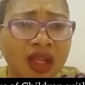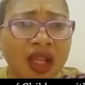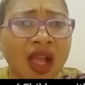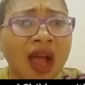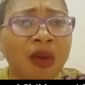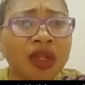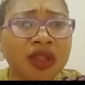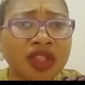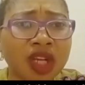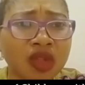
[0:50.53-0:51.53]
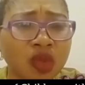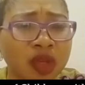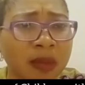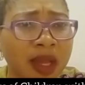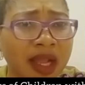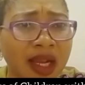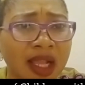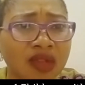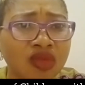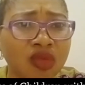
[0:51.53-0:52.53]
I want the child to be in my
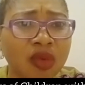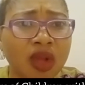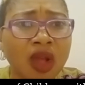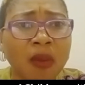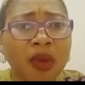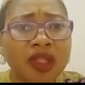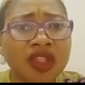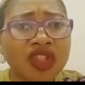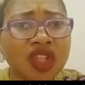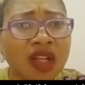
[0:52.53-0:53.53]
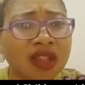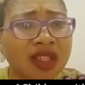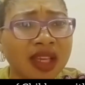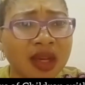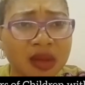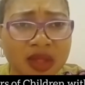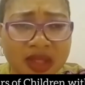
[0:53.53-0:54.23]
classroom, but this child yells.